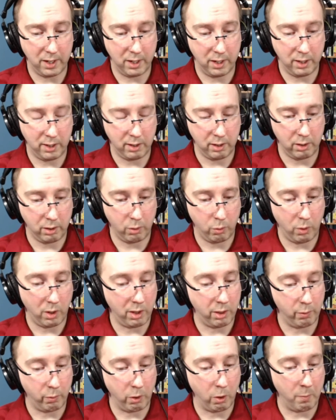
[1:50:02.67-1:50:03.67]
end,
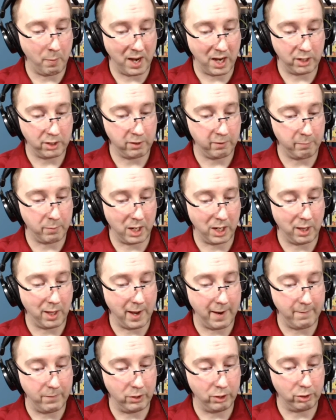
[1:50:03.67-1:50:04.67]
where the romance of my
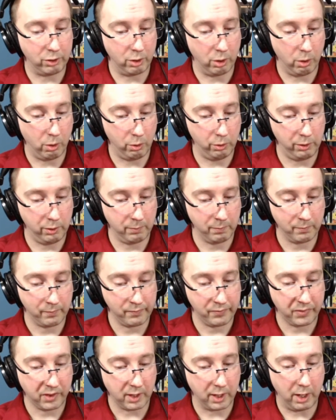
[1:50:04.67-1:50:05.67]
life is told,
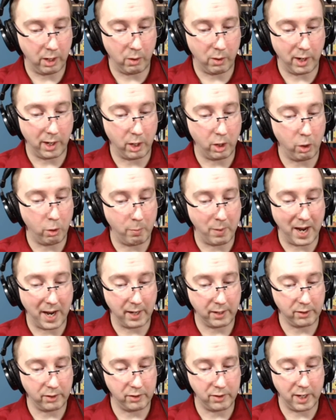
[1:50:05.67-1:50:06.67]
ere I go
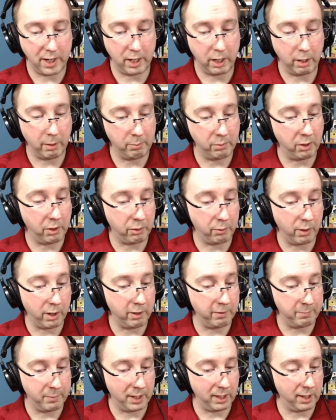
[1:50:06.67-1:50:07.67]
back to take up the
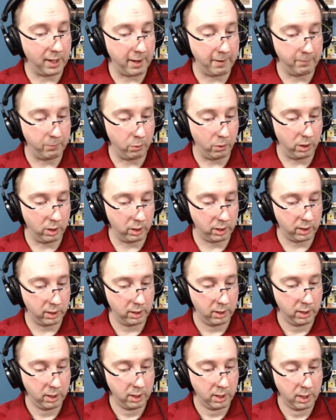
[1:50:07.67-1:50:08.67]
thread of my life work,
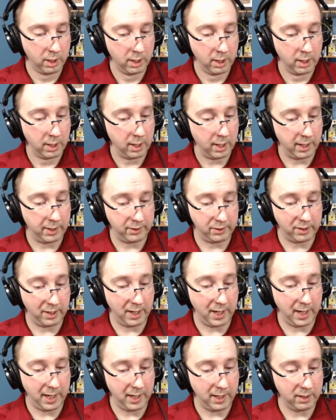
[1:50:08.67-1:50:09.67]
I
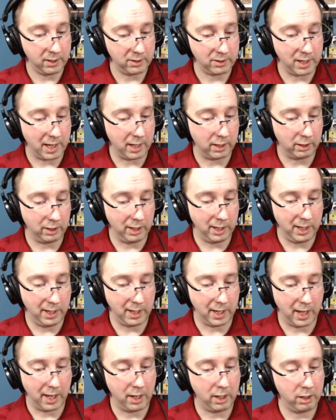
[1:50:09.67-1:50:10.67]
say,
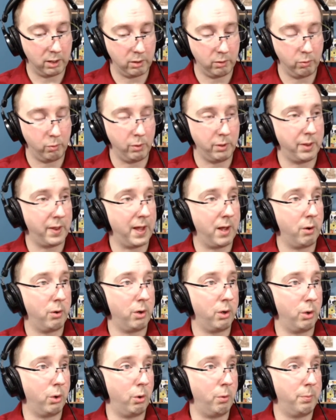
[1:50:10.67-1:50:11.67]
sadly and without
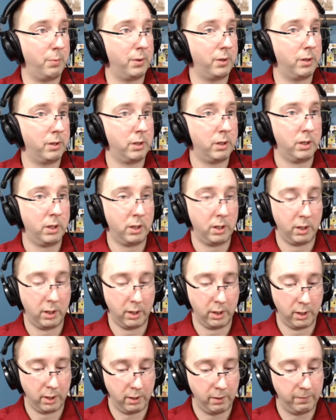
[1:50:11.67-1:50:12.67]
hope,
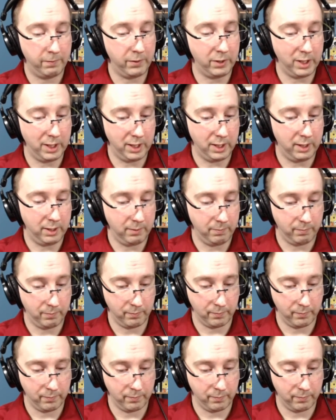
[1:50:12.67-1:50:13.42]
Finis.